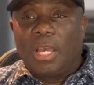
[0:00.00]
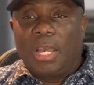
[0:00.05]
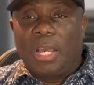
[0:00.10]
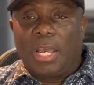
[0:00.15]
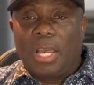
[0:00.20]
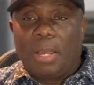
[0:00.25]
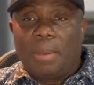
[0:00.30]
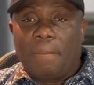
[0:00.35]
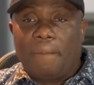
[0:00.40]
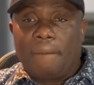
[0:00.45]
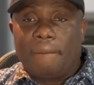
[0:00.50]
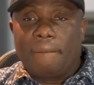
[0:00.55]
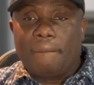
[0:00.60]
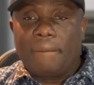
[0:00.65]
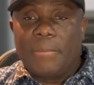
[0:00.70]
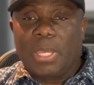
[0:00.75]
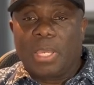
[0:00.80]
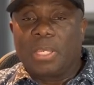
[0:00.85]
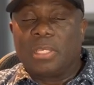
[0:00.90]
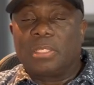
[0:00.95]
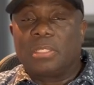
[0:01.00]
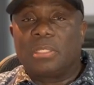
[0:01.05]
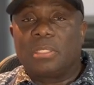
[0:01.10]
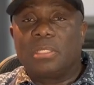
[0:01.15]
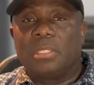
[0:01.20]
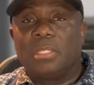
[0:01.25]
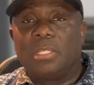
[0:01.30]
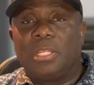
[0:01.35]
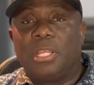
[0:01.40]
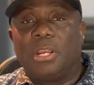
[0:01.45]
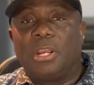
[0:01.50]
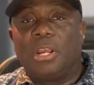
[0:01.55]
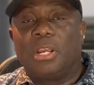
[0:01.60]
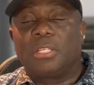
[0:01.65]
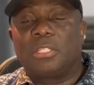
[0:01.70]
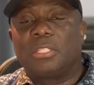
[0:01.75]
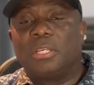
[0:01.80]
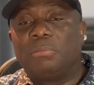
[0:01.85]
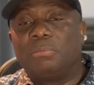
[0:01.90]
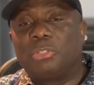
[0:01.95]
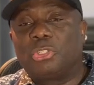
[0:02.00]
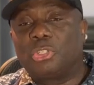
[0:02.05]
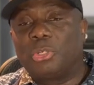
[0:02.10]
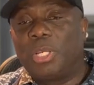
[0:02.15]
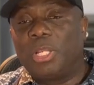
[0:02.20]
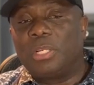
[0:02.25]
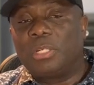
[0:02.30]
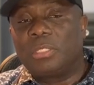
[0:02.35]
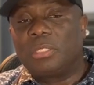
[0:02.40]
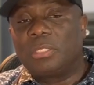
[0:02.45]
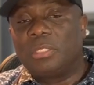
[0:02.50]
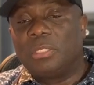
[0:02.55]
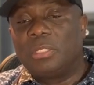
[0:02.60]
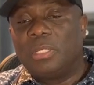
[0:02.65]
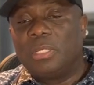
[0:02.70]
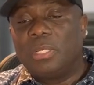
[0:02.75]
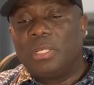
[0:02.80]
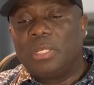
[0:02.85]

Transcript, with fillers: um, because there are some trailers